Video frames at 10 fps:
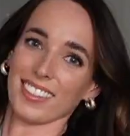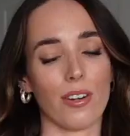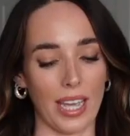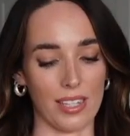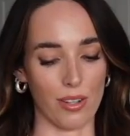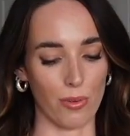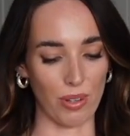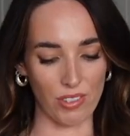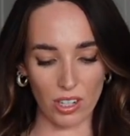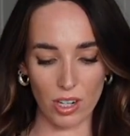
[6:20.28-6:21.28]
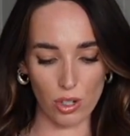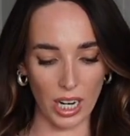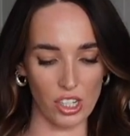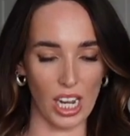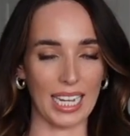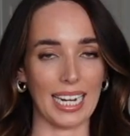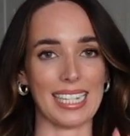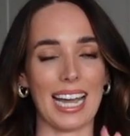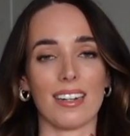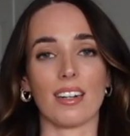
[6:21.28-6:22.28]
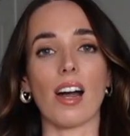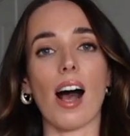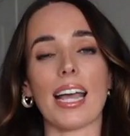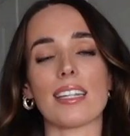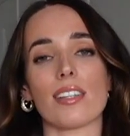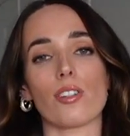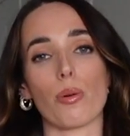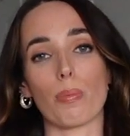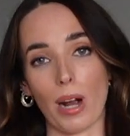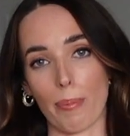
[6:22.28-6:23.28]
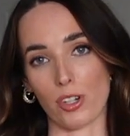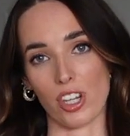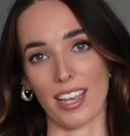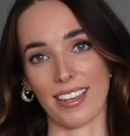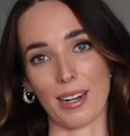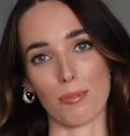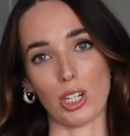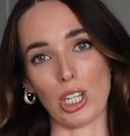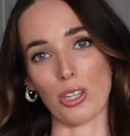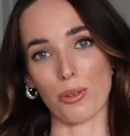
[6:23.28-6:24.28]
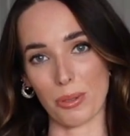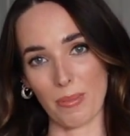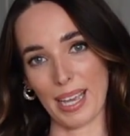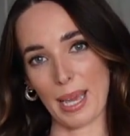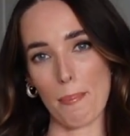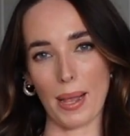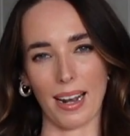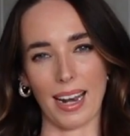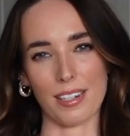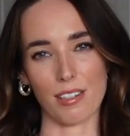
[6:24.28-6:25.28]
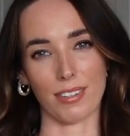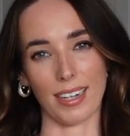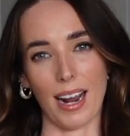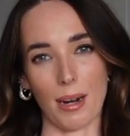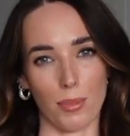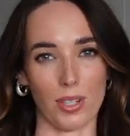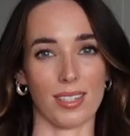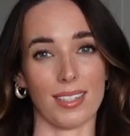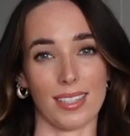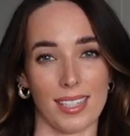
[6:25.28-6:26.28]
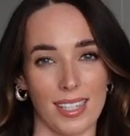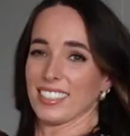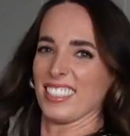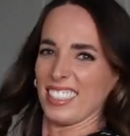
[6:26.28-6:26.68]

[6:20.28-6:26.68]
Okay, so we've done our dry shake. Let's add in our ice and do a proper shake. And I'm gonna use my plentiful arm muscles.